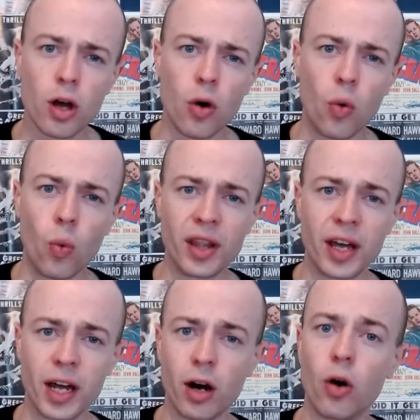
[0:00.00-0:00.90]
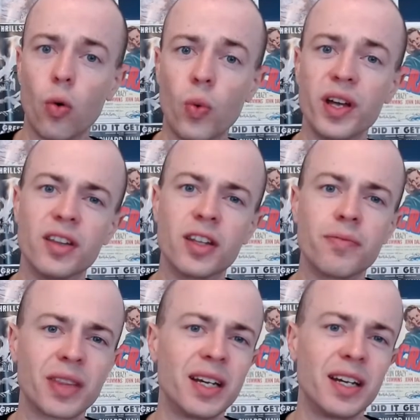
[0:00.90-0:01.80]
when they are with
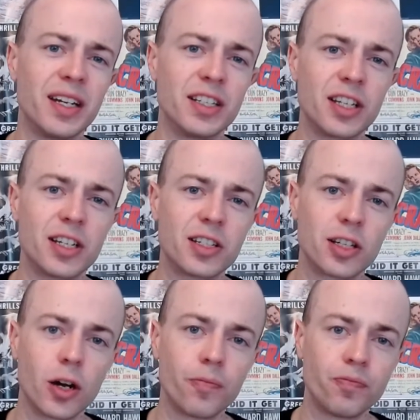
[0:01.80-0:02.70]
his sister.